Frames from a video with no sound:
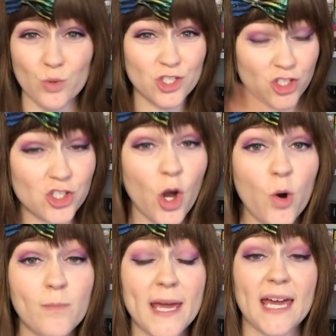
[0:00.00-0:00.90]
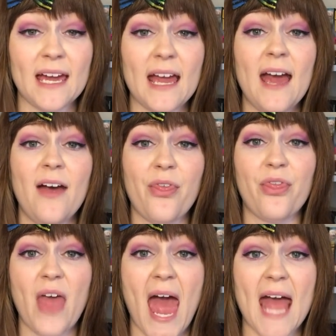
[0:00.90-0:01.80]
were so big
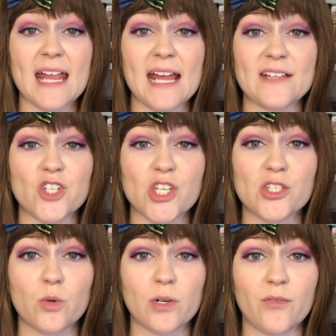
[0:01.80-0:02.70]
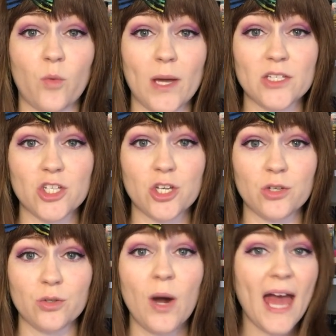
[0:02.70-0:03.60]
that it just sort of went
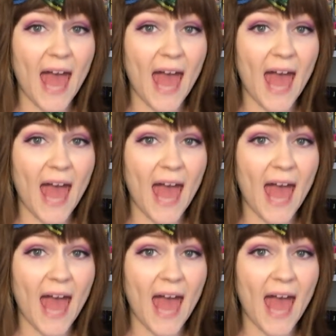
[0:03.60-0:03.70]
to